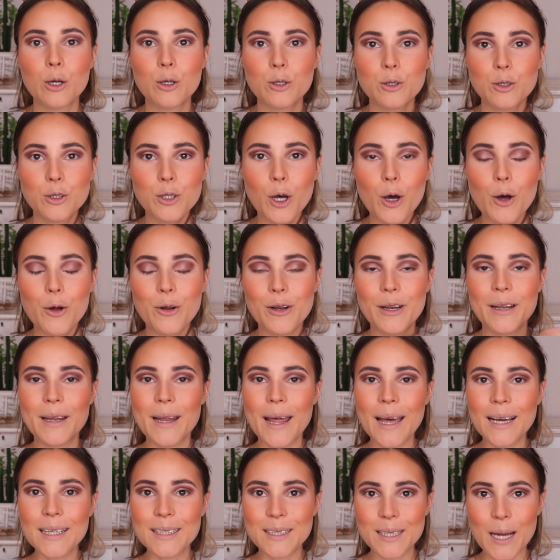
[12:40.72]
So
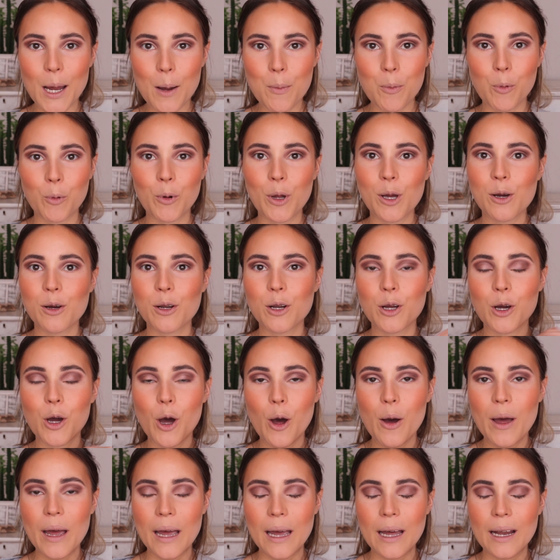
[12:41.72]
next up we're going to go
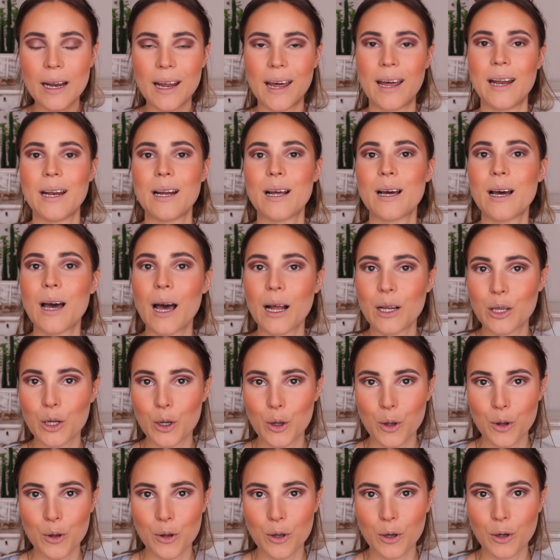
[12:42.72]
ahead and cut
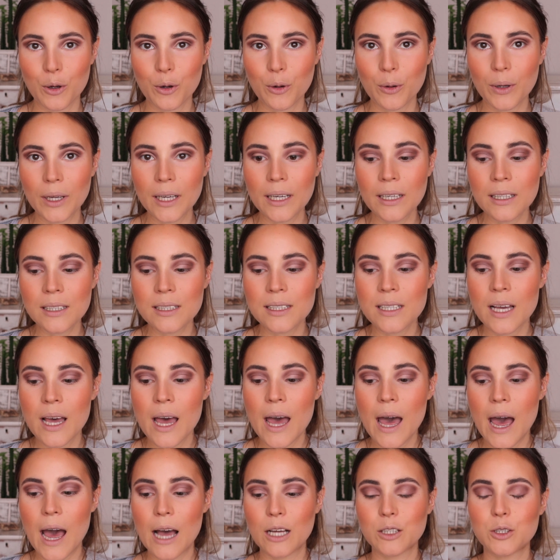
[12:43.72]
the crease,
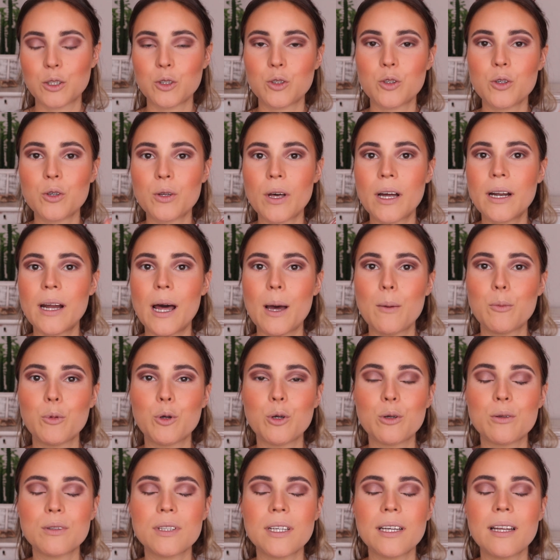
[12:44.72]
and to do that I'm
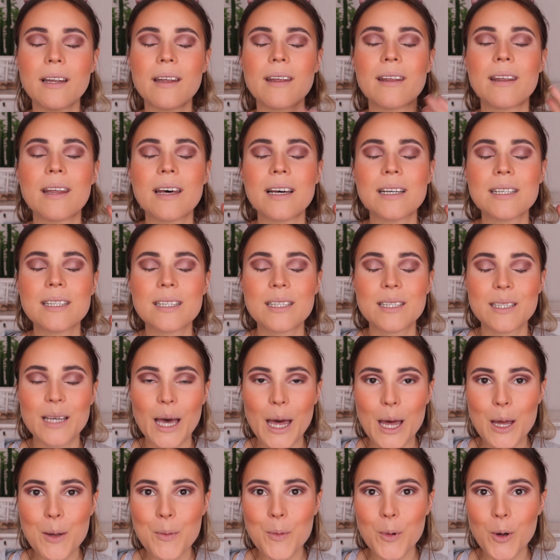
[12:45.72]
using the
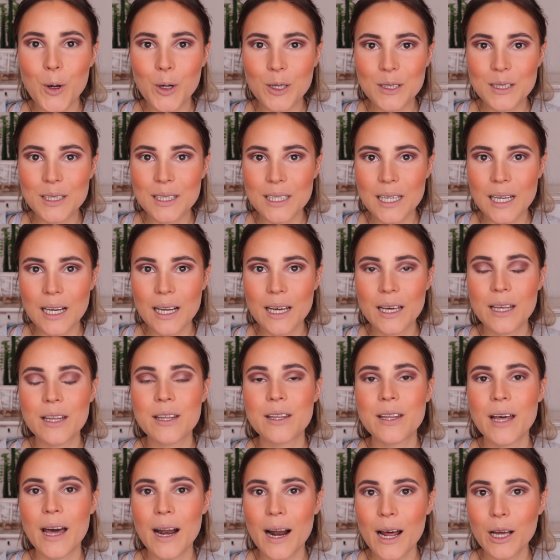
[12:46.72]
same concealer
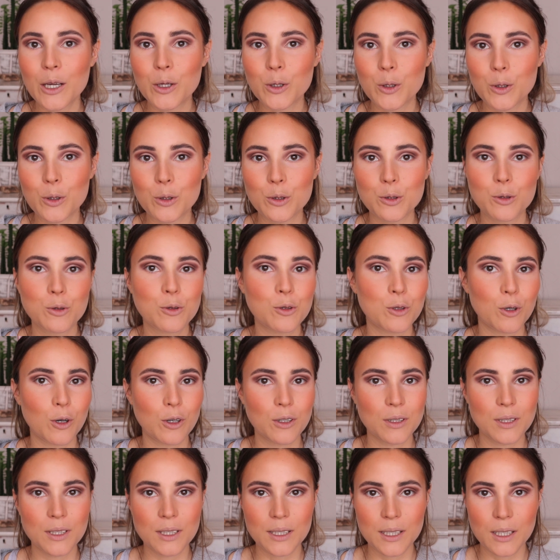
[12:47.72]
that I used to
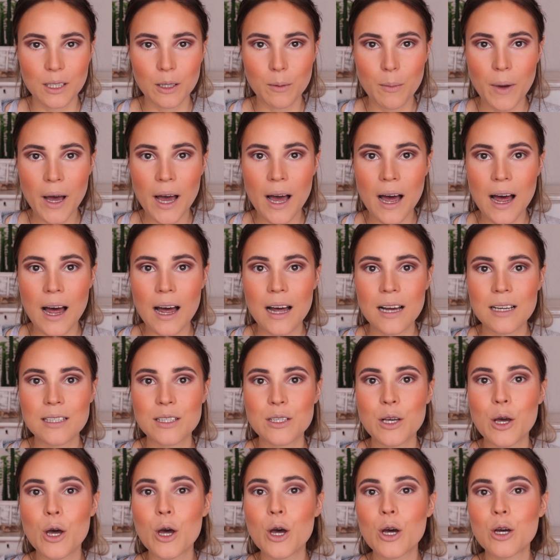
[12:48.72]
conceal my
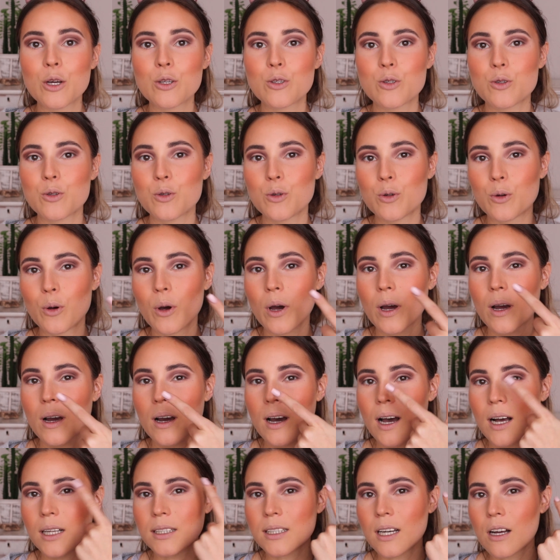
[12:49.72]
eyes to
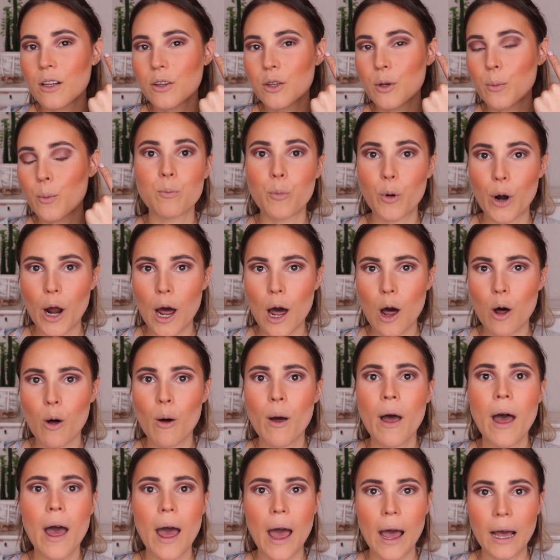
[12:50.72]
cut out the
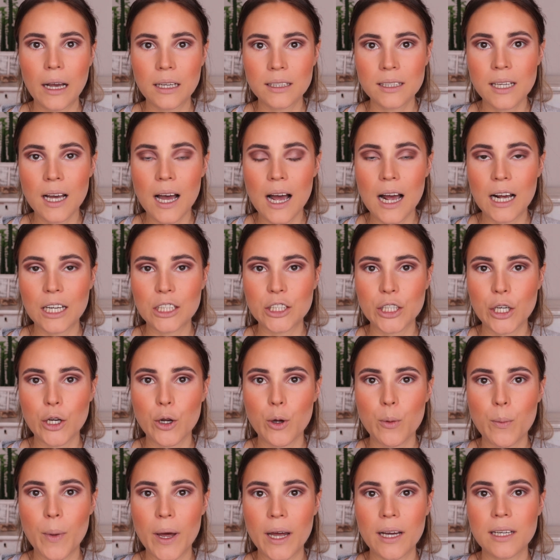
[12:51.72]
brow as an
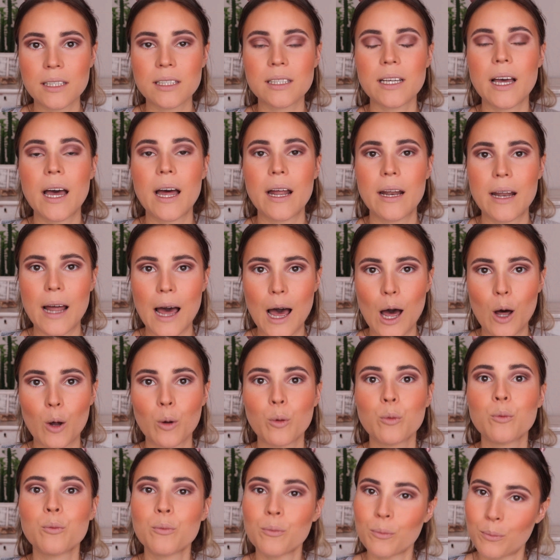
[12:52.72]
eyeshadow base, and
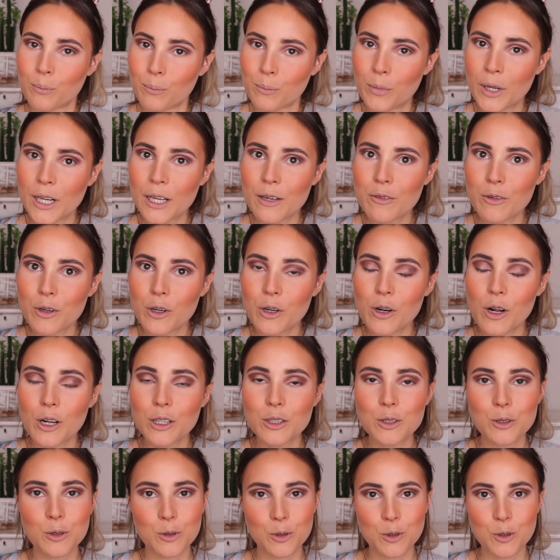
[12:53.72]
now, believe it or
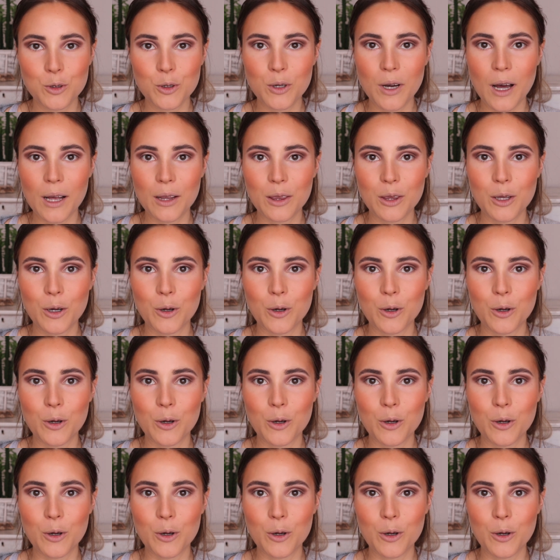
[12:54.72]
not, to cut the